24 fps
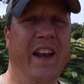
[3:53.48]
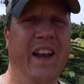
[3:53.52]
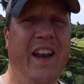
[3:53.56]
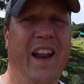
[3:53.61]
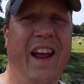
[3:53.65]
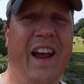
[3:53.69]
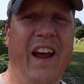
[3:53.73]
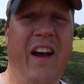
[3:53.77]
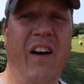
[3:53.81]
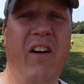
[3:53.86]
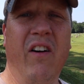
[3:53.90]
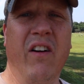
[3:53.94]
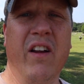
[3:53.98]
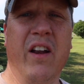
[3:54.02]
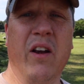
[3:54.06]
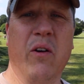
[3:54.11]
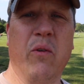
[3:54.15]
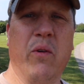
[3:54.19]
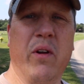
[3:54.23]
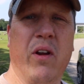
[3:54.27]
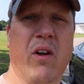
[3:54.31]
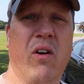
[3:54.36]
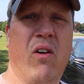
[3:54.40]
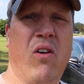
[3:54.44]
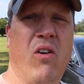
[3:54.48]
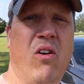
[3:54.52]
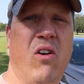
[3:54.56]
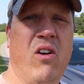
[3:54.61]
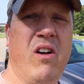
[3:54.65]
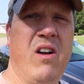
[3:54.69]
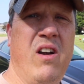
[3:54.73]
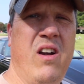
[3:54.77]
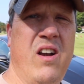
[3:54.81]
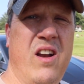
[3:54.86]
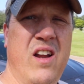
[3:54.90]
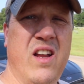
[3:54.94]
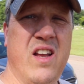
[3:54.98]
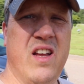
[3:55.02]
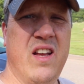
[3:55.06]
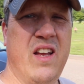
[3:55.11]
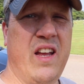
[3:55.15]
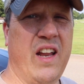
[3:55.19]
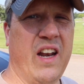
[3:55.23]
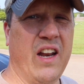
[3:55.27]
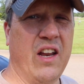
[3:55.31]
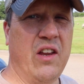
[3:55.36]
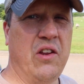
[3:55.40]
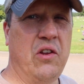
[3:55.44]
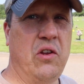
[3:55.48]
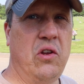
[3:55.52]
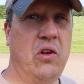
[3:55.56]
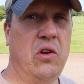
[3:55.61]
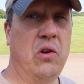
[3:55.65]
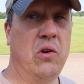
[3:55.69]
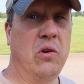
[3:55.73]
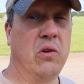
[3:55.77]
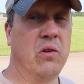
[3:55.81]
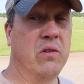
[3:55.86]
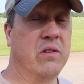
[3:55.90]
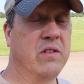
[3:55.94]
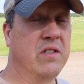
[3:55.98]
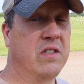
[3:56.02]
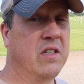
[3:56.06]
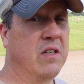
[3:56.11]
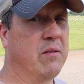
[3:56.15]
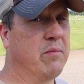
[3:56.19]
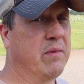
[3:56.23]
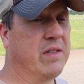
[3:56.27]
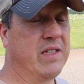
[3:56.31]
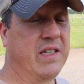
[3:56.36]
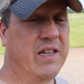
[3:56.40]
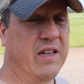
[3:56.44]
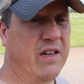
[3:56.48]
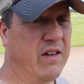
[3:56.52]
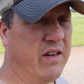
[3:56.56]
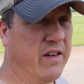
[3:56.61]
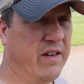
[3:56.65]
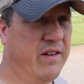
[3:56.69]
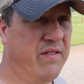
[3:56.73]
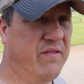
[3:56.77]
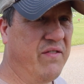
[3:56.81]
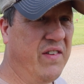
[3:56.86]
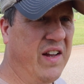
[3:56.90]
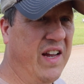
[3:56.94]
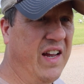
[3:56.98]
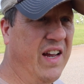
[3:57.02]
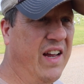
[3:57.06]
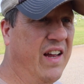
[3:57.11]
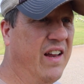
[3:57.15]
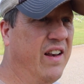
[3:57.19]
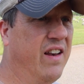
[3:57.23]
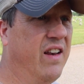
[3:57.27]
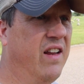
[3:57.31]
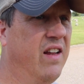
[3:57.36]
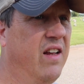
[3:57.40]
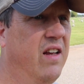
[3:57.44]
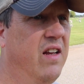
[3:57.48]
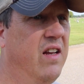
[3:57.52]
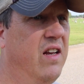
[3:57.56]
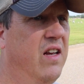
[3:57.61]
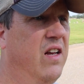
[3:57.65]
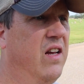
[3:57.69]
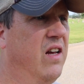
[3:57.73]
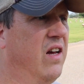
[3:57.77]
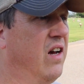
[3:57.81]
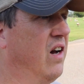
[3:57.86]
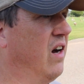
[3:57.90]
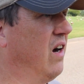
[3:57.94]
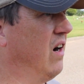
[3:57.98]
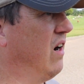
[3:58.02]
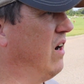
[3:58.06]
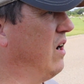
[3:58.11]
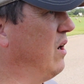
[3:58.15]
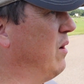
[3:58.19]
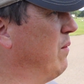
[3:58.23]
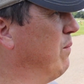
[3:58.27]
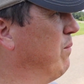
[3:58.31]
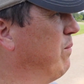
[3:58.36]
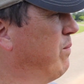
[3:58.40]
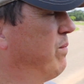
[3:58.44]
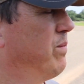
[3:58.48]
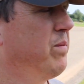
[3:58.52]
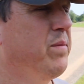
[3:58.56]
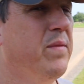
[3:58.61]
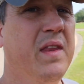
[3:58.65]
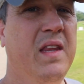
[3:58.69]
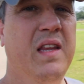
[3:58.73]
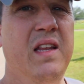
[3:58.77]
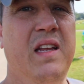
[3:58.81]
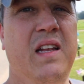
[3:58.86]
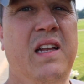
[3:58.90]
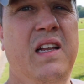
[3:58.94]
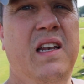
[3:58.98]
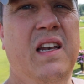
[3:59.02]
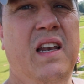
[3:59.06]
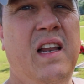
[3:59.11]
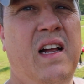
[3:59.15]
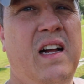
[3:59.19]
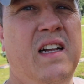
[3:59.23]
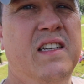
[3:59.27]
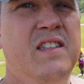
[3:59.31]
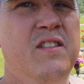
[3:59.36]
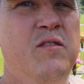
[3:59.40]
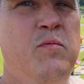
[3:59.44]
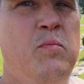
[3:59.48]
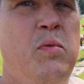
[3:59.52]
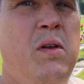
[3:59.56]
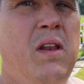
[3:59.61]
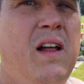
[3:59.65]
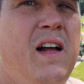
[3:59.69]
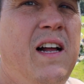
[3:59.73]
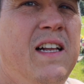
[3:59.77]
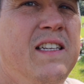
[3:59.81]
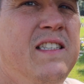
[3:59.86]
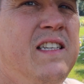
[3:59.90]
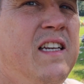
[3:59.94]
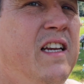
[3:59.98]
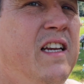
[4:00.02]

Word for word: Now, here we are at a huge cemetery and um, Lots of plots